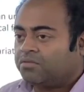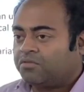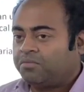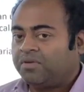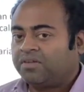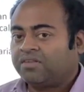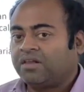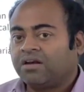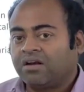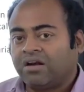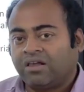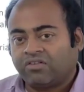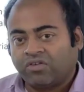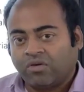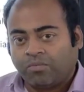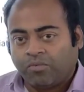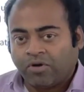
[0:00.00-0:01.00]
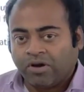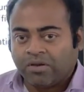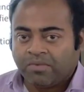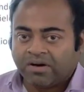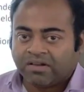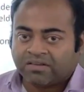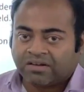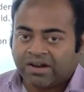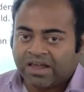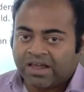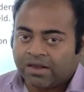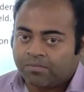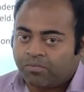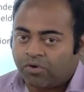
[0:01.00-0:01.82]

special class of polymers like